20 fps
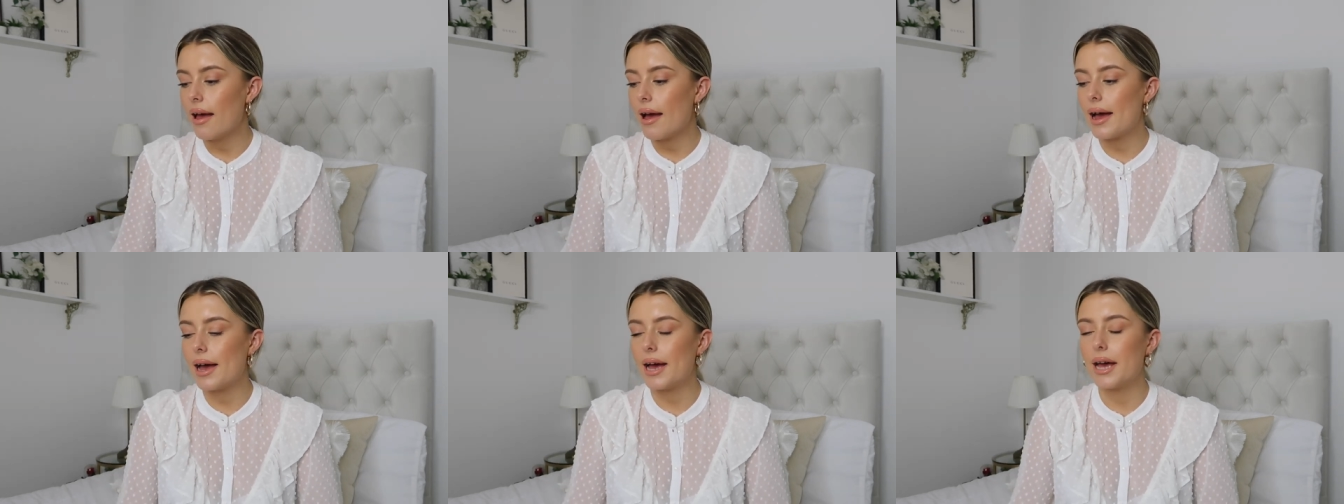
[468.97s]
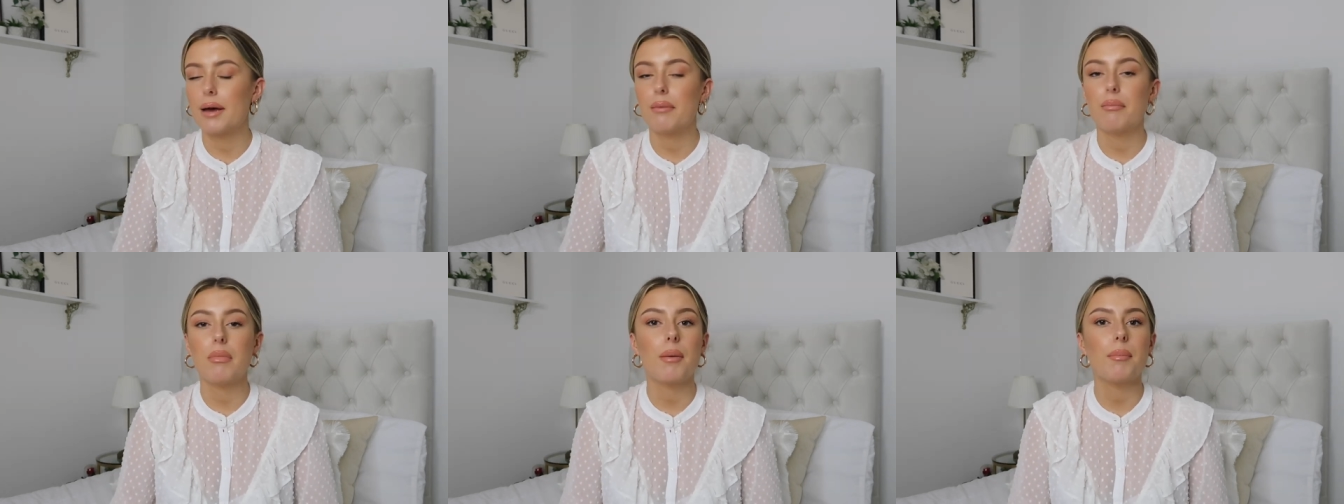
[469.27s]

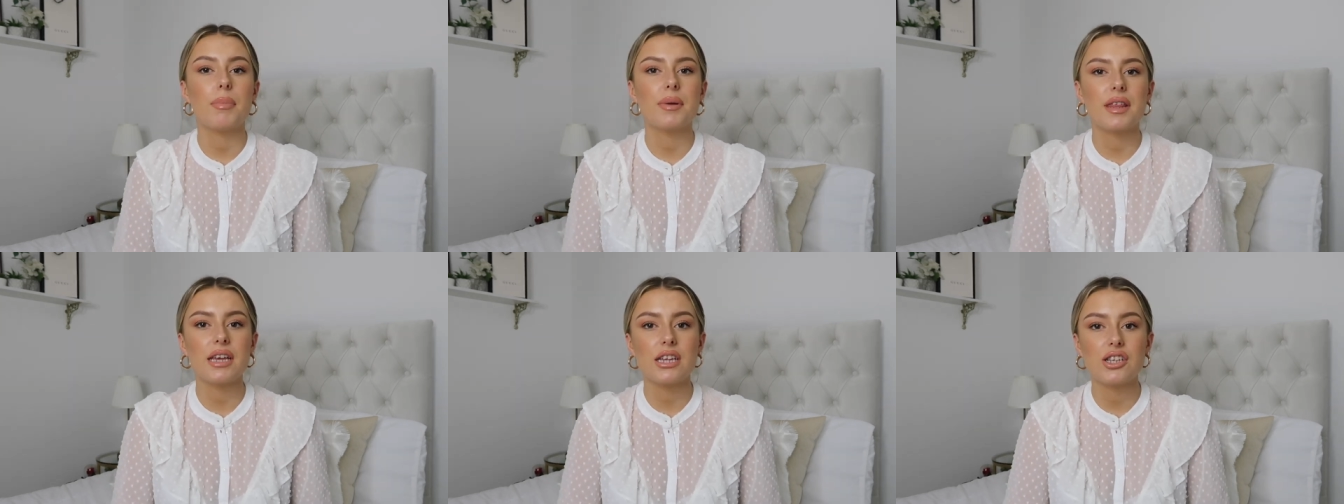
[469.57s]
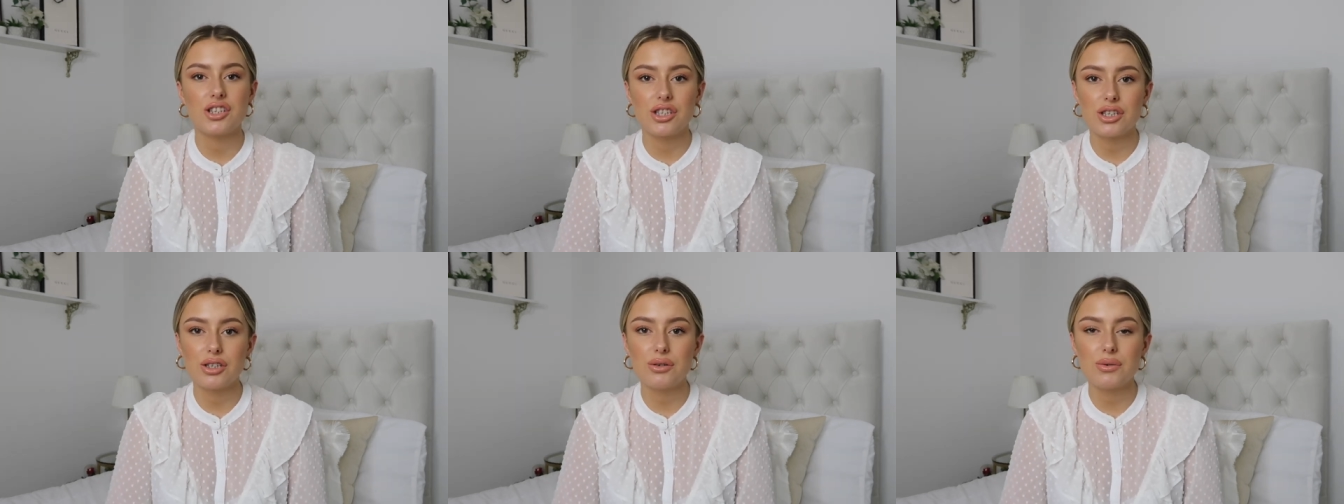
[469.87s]
Um, but they
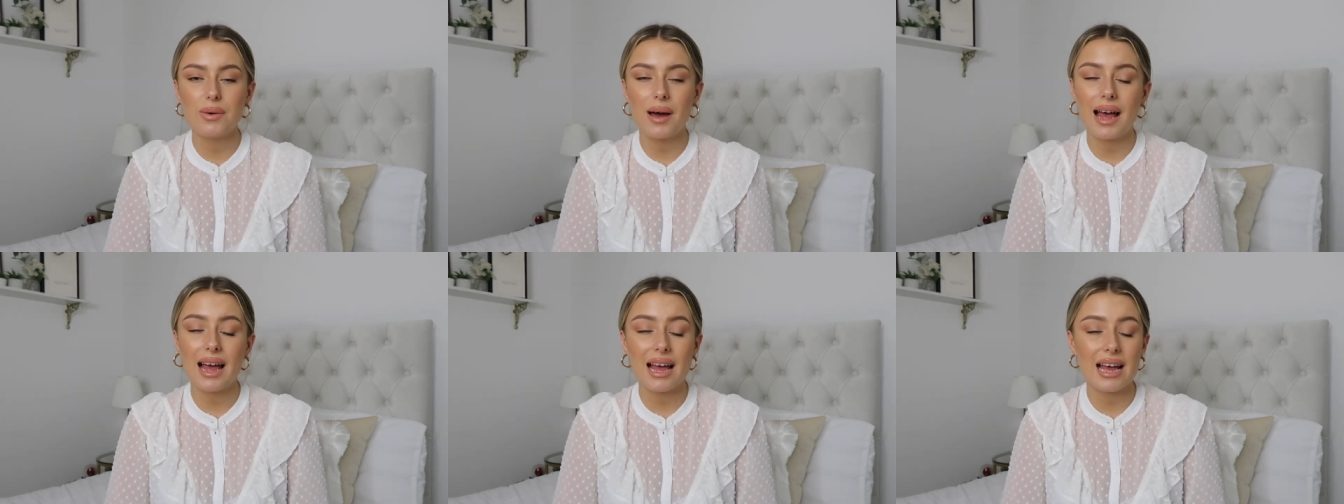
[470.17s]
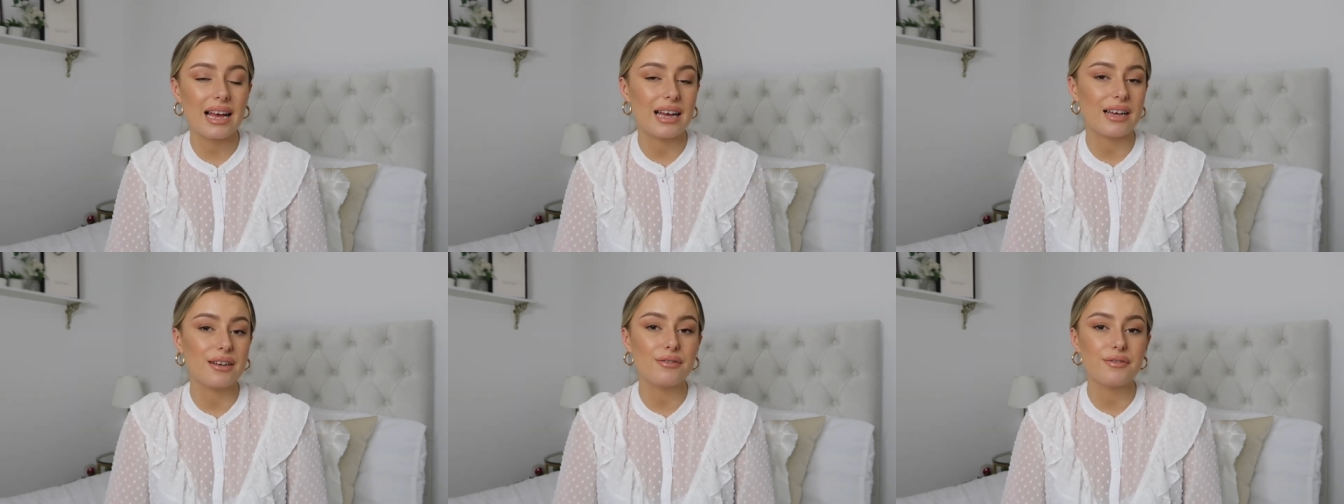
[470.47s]
do
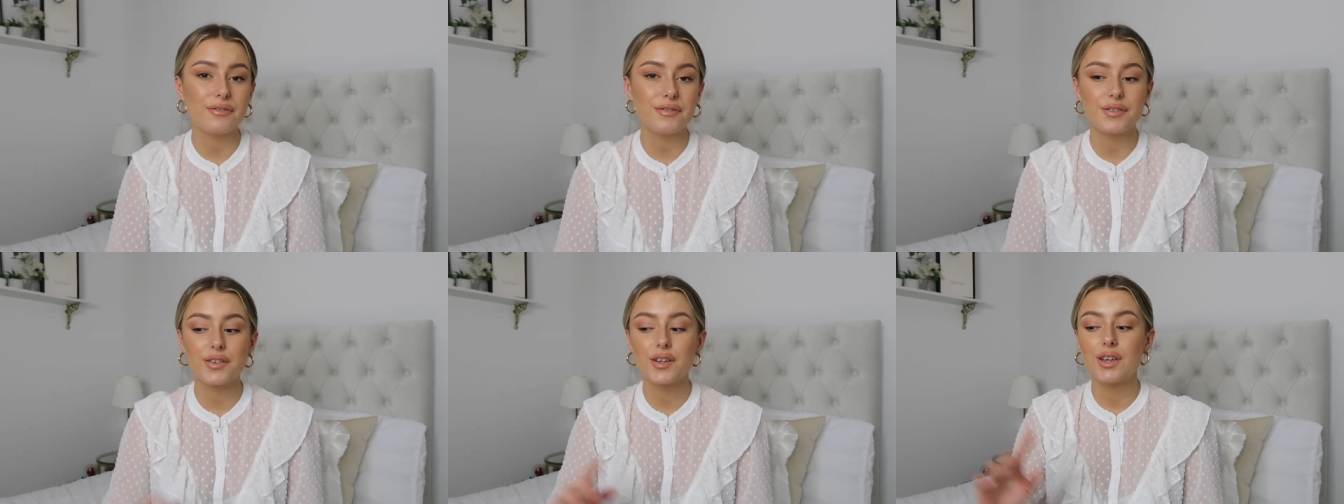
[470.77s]
have,